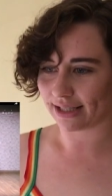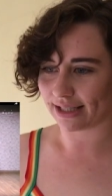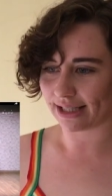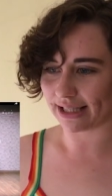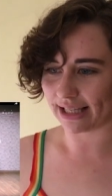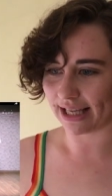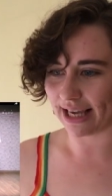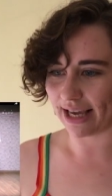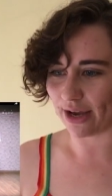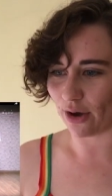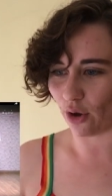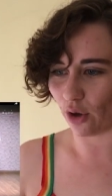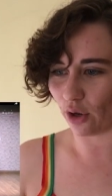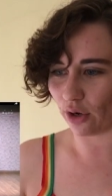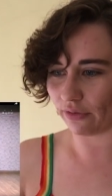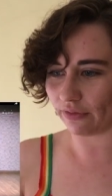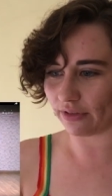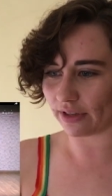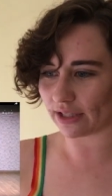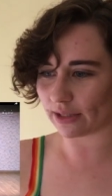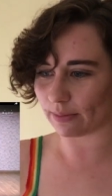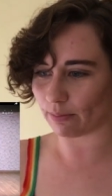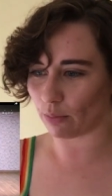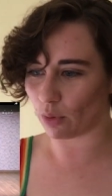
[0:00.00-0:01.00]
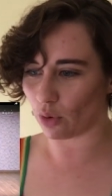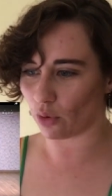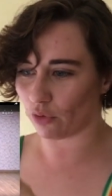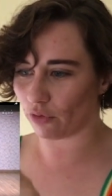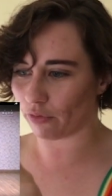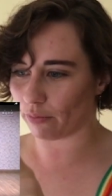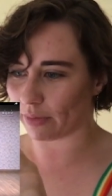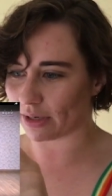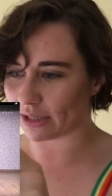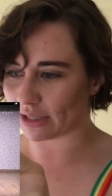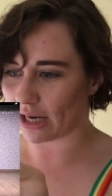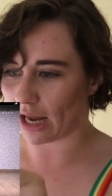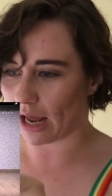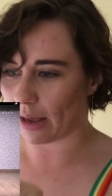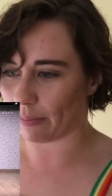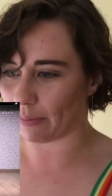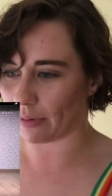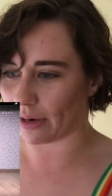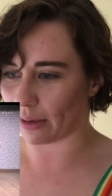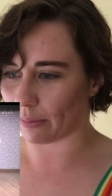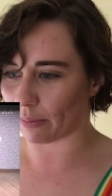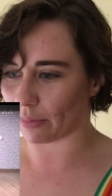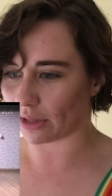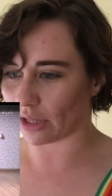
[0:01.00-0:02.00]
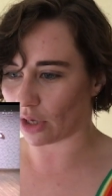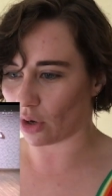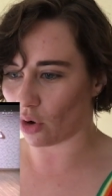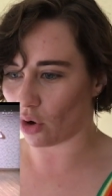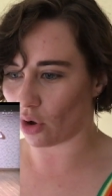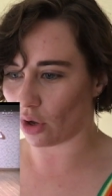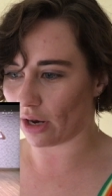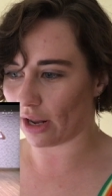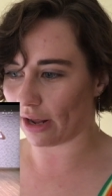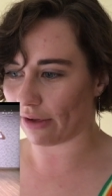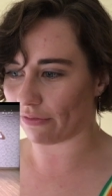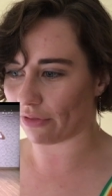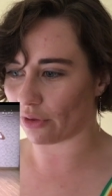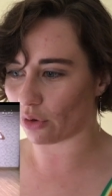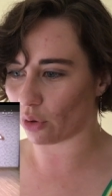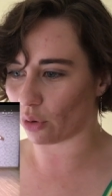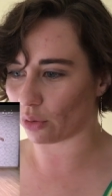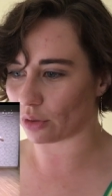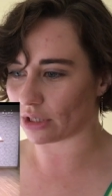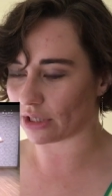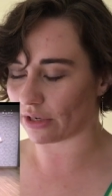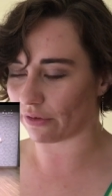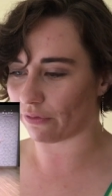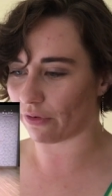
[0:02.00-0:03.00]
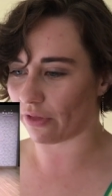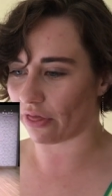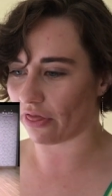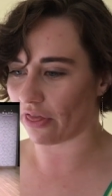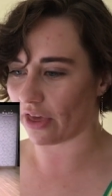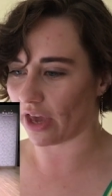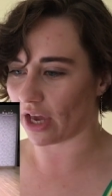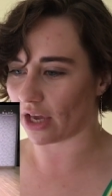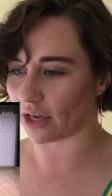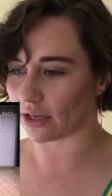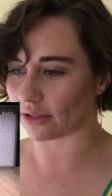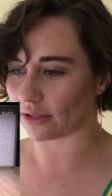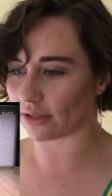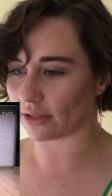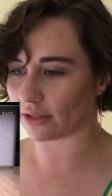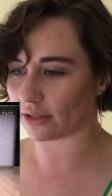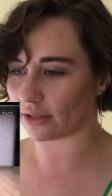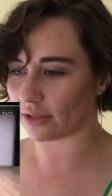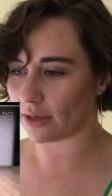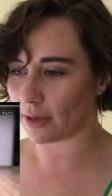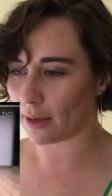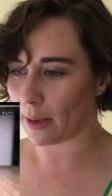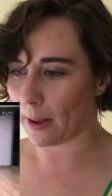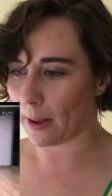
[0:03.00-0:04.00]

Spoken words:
See all of this movement happening, but they all have their own different things.